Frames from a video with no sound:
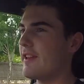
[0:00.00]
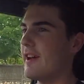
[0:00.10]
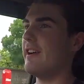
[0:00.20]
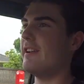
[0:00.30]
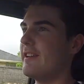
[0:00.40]

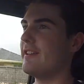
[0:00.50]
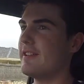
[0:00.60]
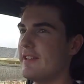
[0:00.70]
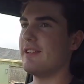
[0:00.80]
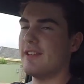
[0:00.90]
car
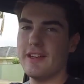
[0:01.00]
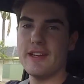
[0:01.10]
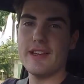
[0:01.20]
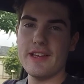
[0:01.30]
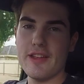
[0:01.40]

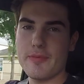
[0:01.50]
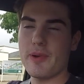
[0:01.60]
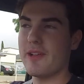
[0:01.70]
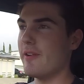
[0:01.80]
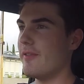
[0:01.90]
is
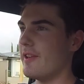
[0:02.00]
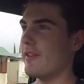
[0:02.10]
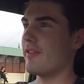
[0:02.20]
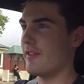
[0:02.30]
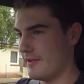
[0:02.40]
pretty
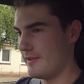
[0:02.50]
obvious.